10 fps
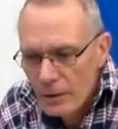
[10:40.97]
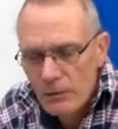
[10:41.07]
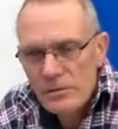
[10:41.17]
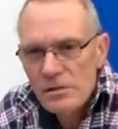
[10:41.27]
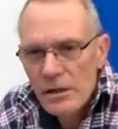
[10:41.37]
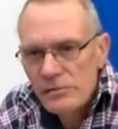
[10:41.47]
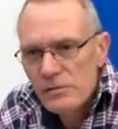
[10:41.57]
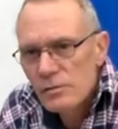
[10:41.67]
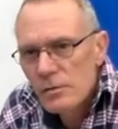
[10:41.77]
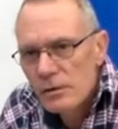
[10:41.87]
Lots of
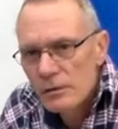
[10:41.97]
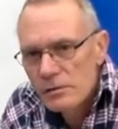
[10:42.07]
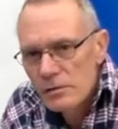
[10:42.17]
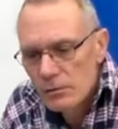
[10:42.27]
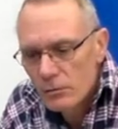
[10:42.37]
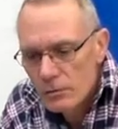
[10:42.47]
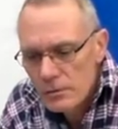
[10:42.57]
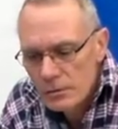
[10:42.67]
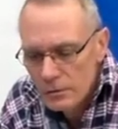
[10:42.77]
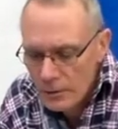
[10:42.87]
stations working, lots of
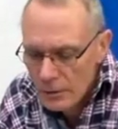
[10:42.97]
calls.